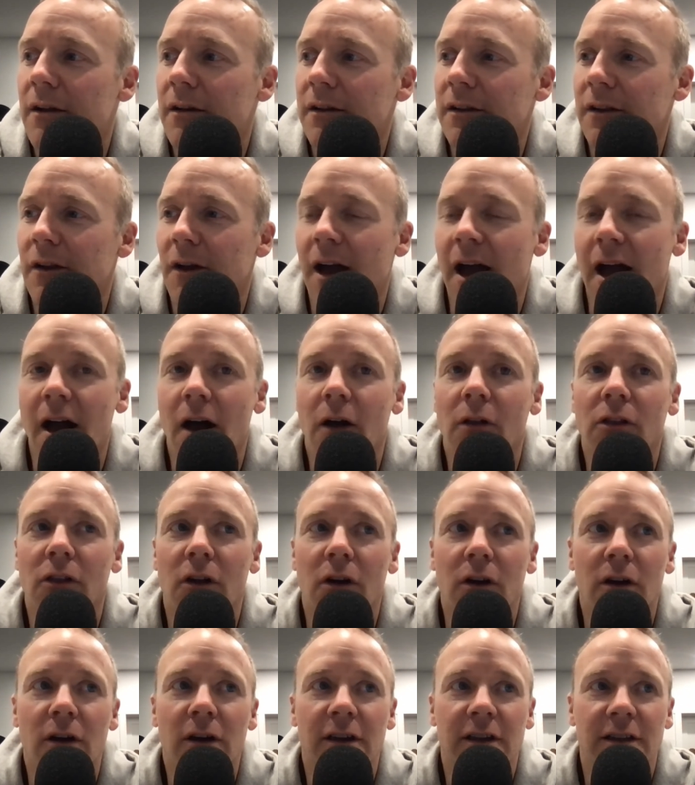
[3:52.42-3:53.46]
how
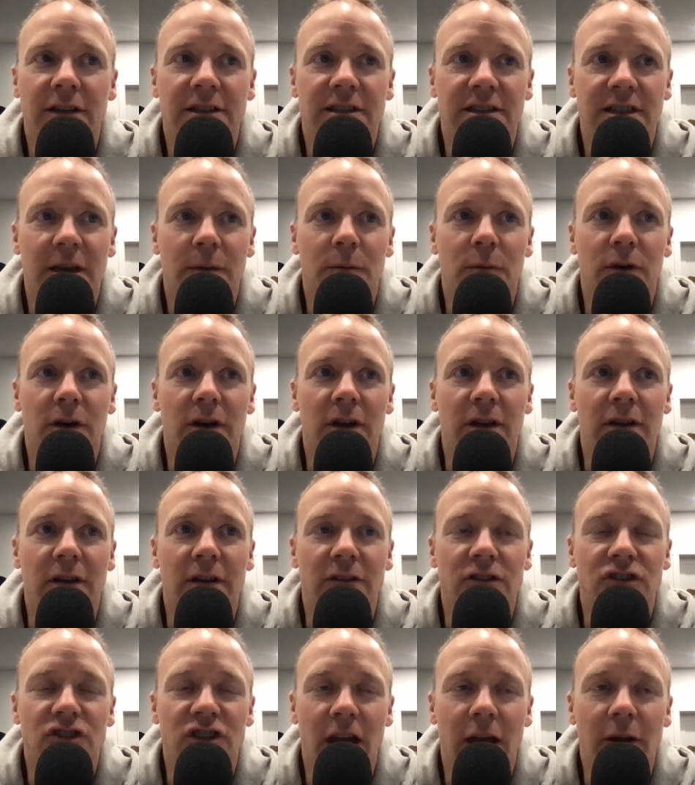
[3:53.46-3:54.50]
long can
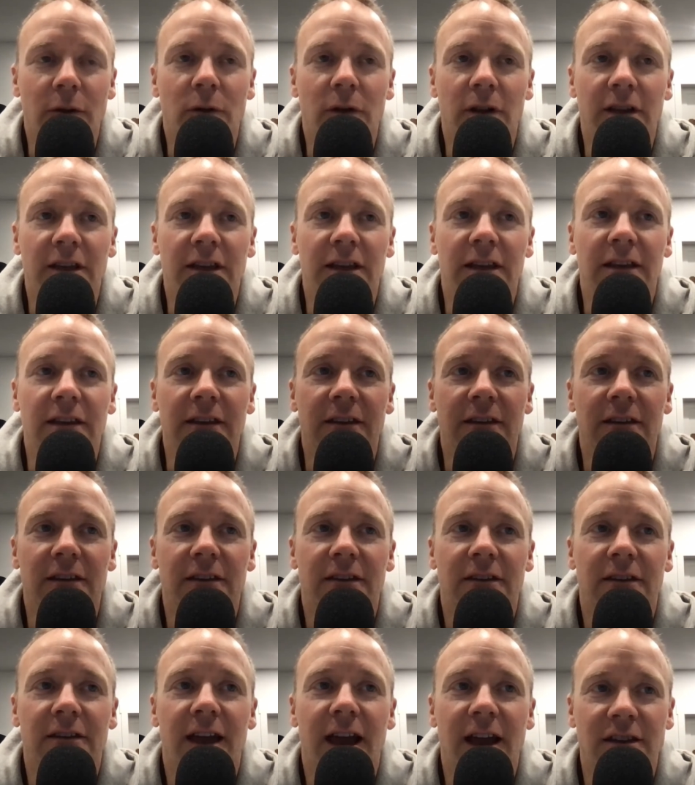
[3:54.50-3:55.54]
someone generally
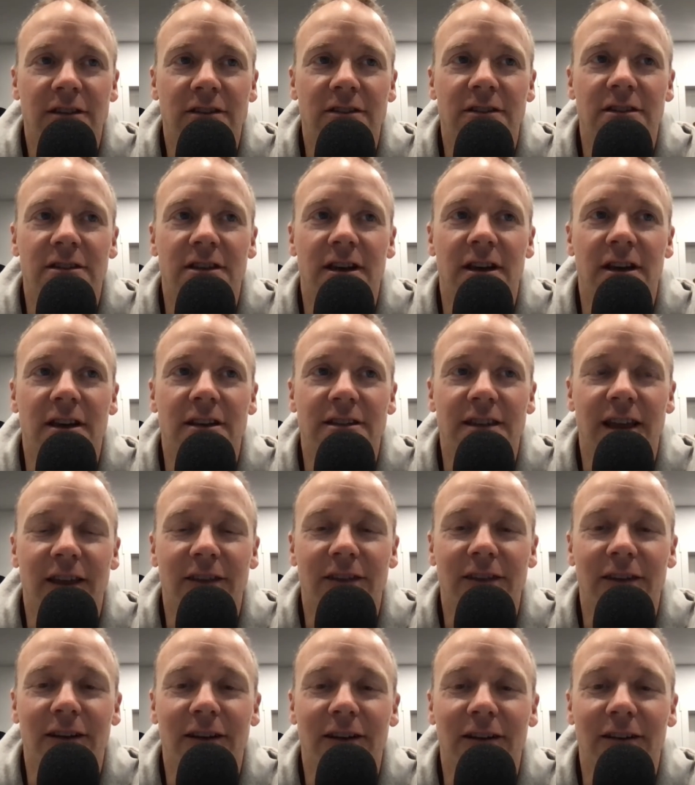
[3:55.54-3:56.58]
exercise
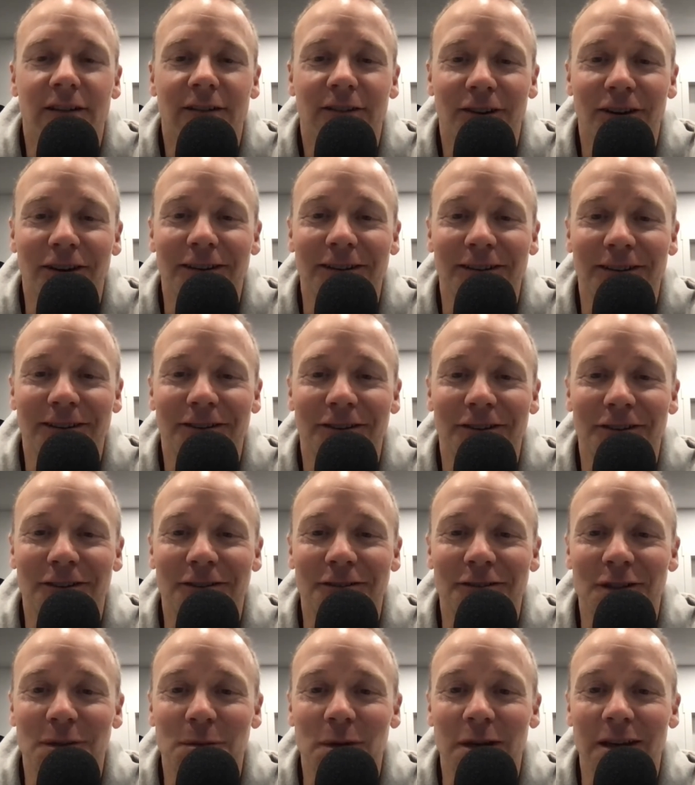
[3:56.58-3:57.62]
at their
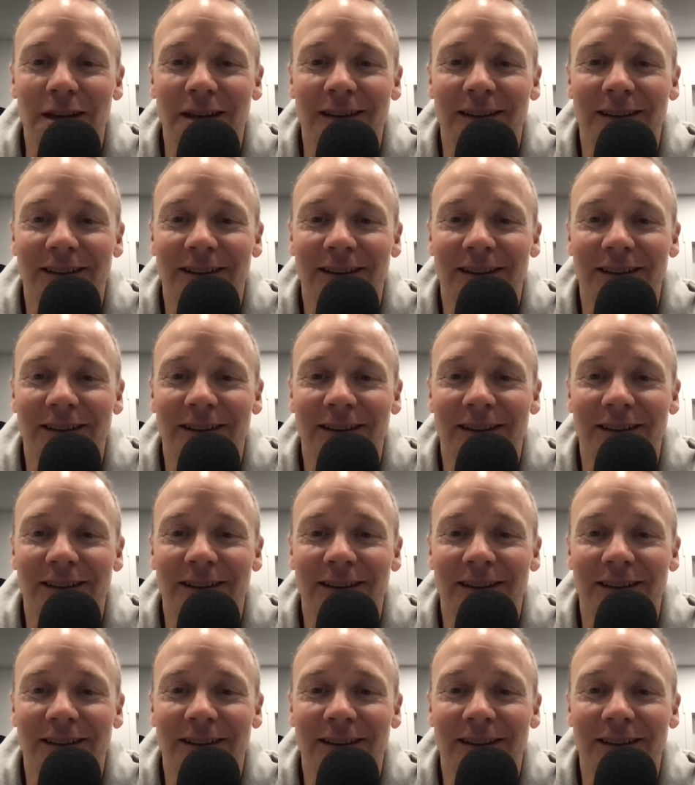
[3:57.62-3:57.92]
critical speed?